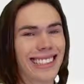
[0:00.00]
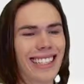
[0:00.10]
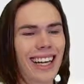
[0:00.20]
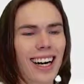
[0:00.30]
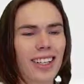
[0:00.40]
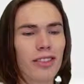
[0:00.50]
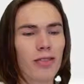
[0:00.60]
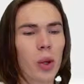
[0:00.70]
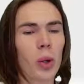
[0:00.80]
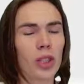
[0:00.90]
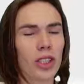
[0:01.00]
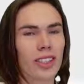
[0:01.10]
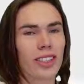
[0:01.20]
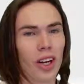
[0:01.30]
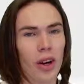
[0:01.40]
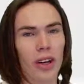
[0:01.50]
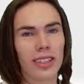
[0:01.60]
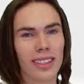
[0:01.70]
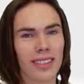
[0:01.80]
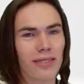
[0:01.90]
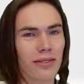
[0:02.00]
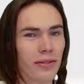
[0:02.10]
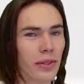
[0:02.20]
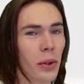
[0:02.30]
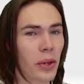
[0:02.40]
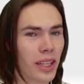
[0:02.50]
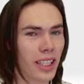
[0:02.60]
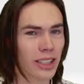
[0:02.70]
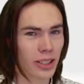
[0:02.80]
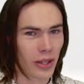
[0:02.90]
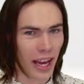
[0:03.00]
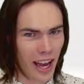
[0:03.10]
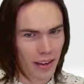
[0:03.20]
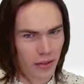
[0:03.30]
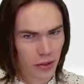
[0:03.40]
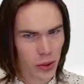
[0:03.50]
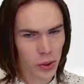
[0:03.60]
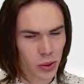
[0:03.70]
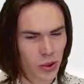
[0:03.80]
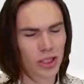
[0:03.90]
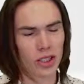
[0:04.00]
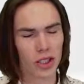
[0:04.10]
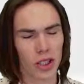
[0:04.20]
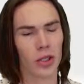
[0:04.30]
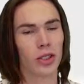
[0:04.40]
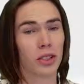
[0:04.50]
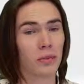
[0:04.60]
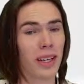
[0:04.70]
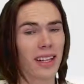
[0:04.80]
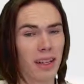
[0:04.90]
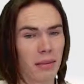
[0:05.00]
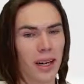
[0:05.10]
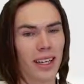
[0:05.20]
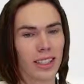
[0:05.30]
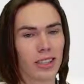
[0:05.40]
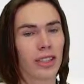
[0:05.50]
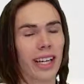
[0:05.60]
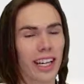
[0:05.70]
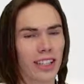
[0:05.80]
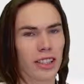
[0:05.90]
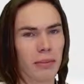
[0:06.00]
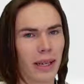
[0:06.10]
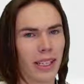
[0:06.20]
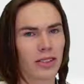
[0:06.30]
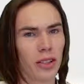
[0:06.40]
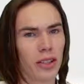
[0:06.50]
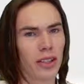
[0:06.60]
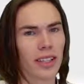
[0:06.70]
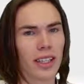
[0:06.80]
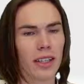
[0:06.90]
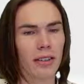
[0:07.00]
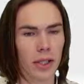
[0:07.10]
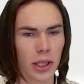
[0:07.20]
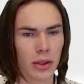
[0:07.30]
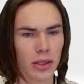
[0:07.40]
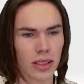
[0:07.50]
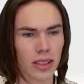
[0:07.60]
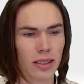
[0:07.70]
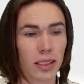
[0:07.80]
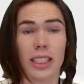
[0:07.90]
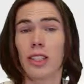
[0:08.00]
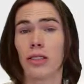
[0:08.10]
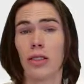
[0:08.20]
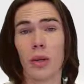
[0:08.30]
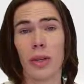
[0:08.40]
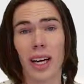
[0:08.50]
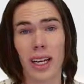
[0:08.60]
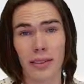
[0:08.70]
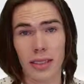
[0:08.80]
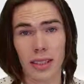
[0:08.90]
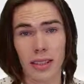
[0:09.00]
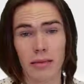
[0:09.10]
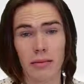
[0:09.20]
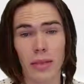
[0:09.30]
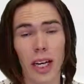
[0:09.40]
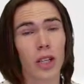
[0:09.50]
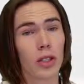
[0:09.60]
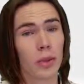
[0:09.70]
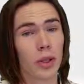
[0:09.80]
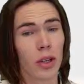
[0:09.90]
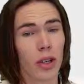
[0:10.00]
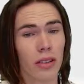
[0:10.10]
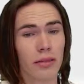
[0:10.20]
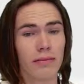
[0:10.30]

kind of more just the last few things you have used. So just bear that in mind. It's not actually based on frequency, at least not what I have seen. I could be wrong.